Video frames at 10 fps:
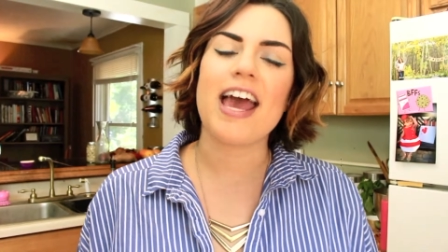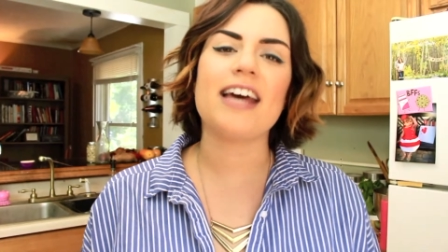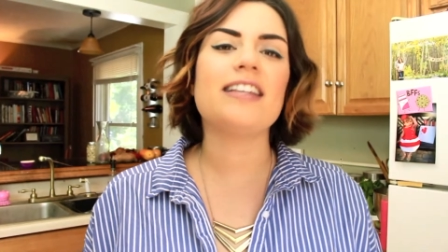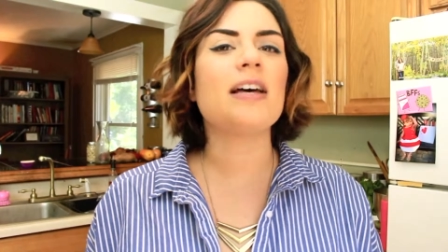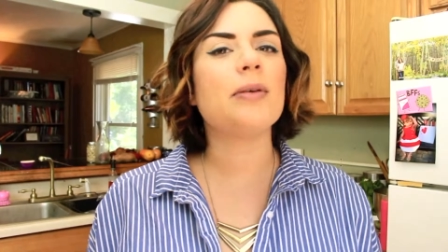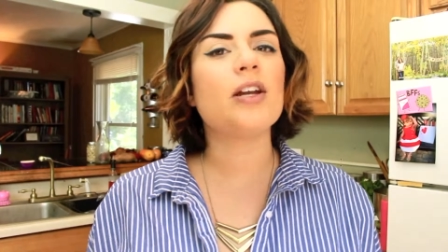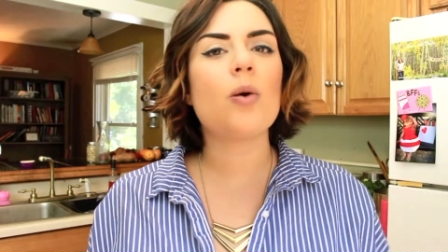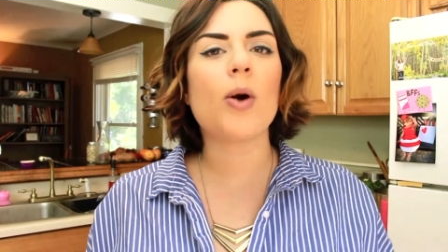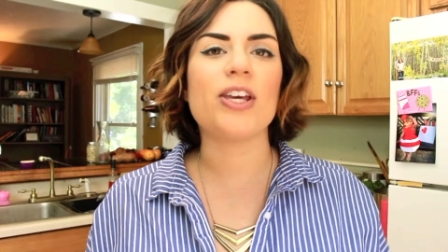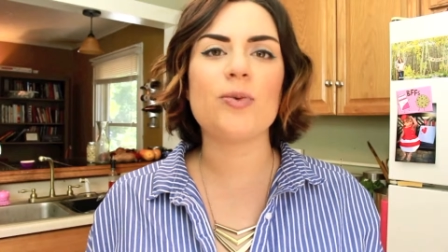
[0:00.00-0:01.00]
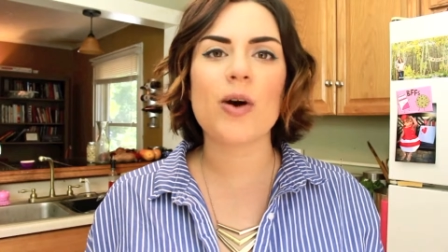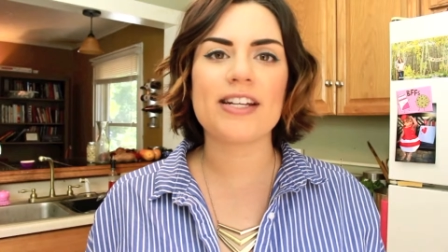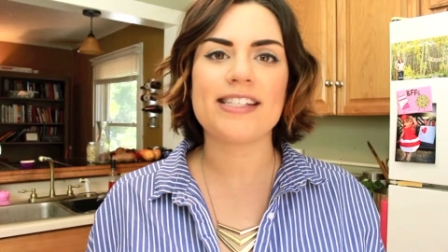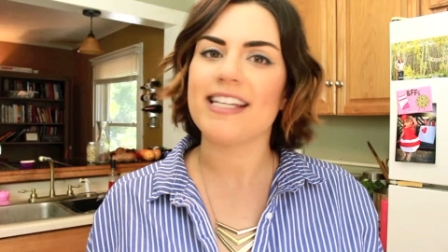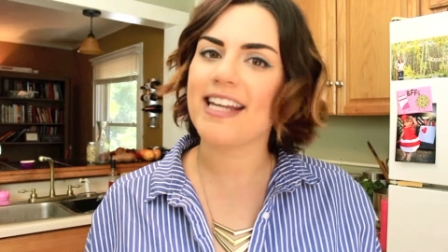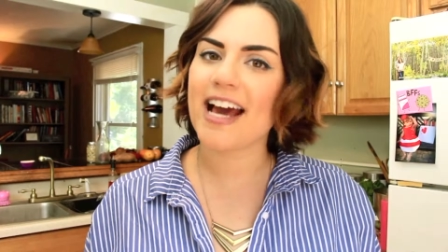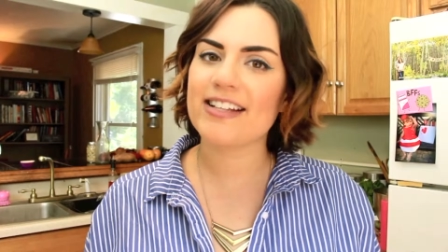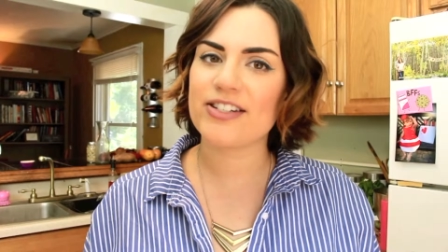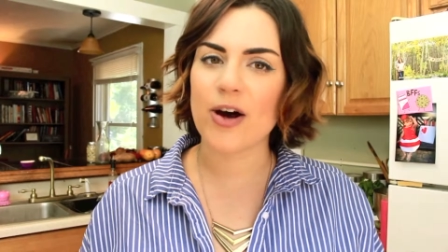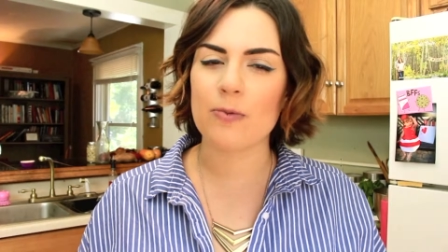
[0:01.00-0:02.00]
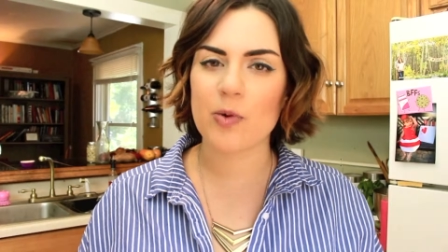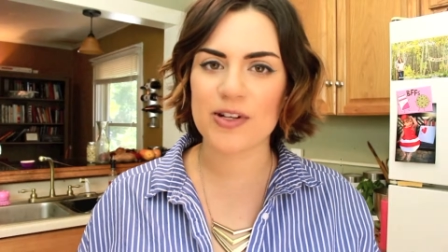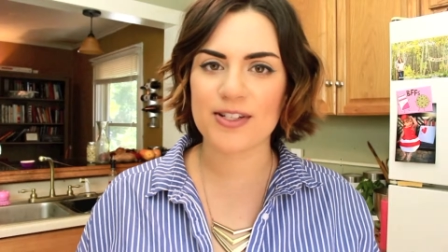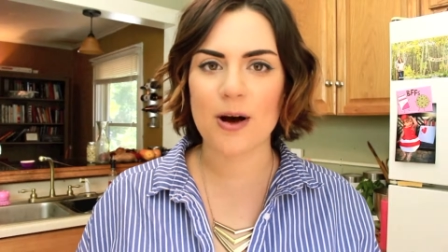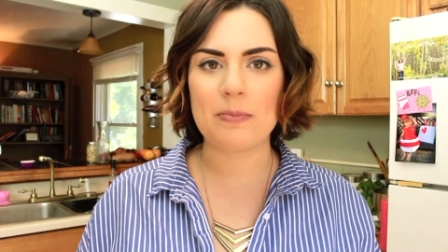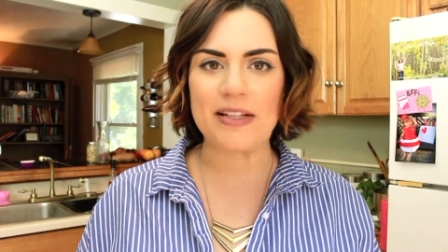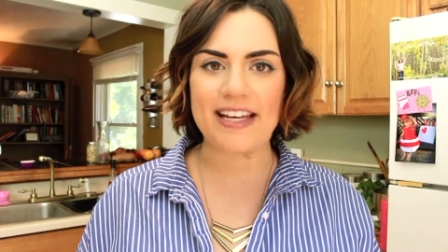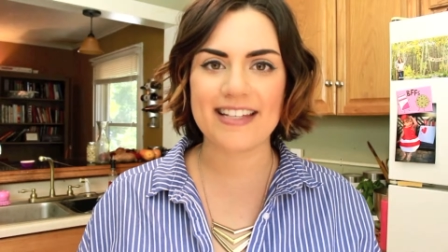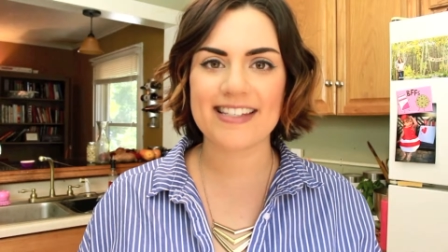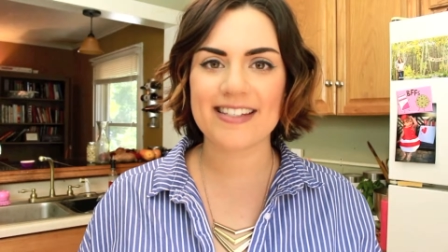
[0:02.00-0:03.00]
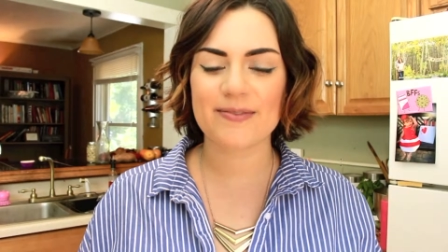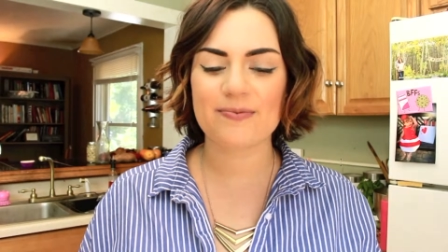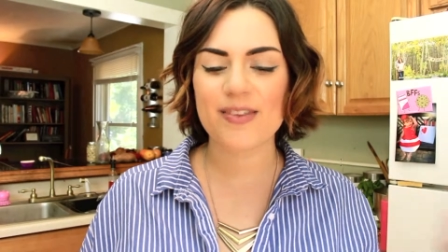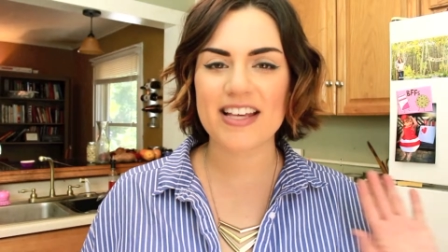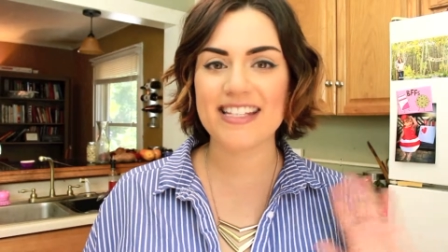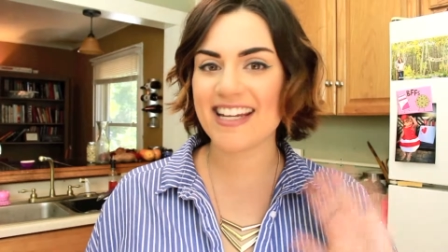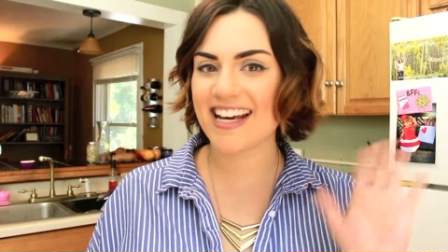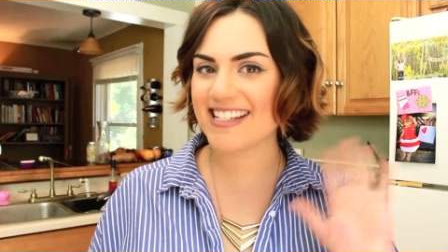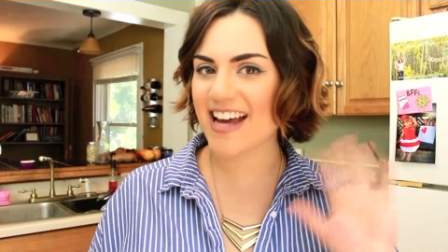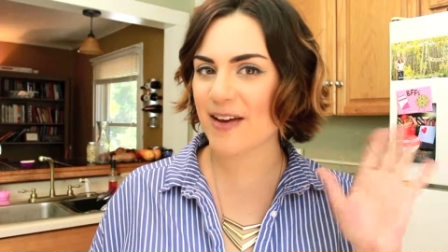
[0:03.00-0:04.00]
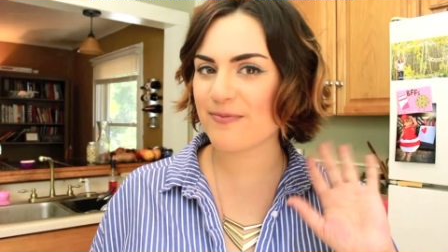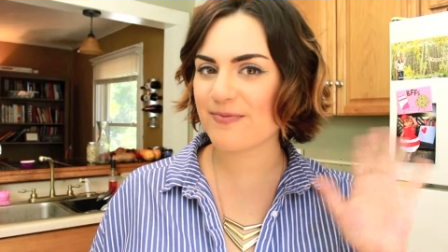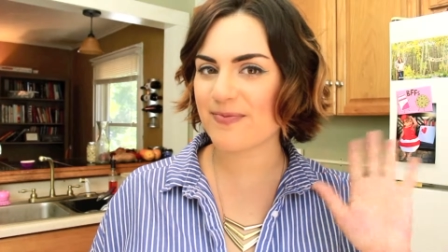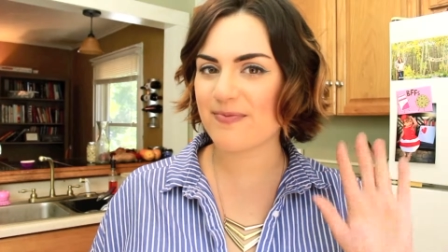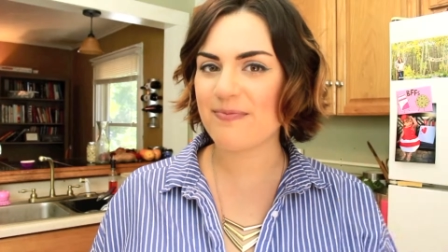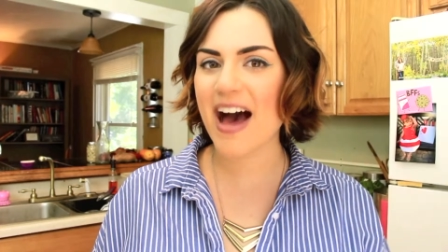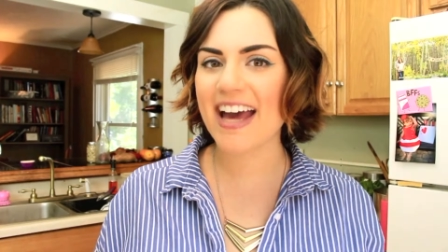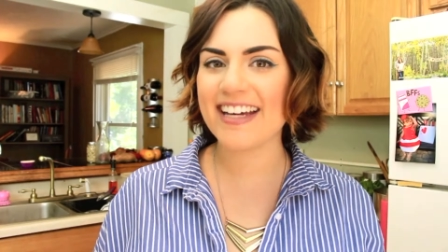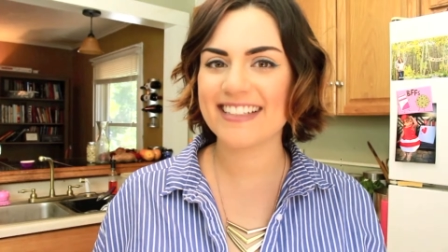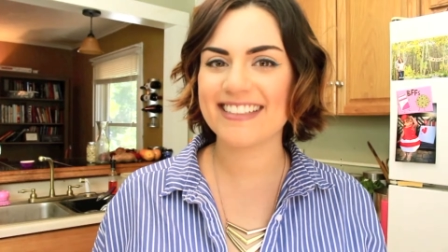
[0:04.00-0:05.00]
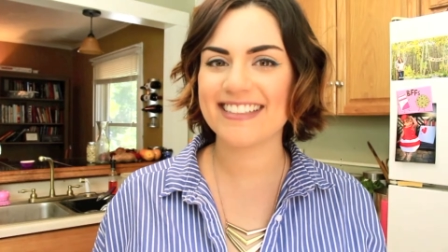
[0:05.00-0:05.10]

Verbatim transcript: and let me know what you want to see next on More Salt, please. See you next time. Bye.